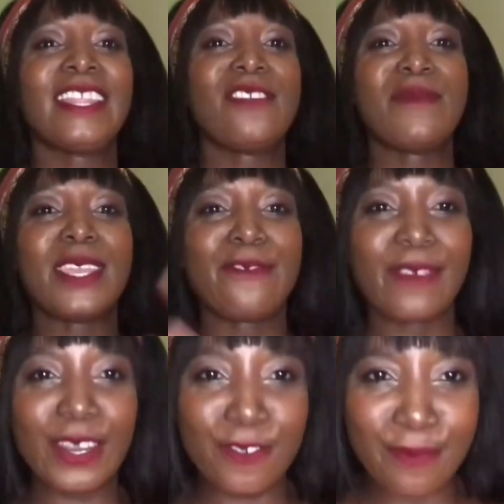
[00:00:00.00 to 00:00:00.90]
They made
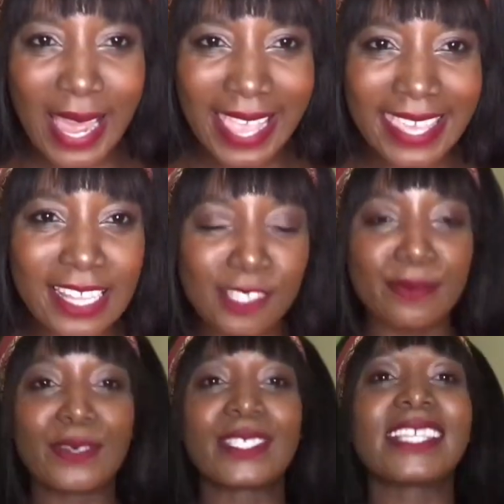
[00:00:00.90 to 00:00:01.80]
fun of my heels
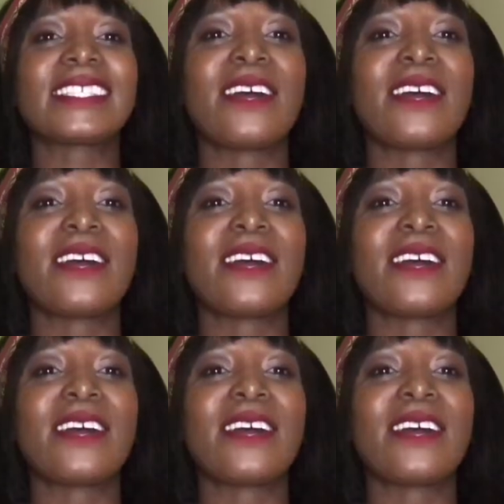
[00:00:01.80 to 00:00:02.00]
because at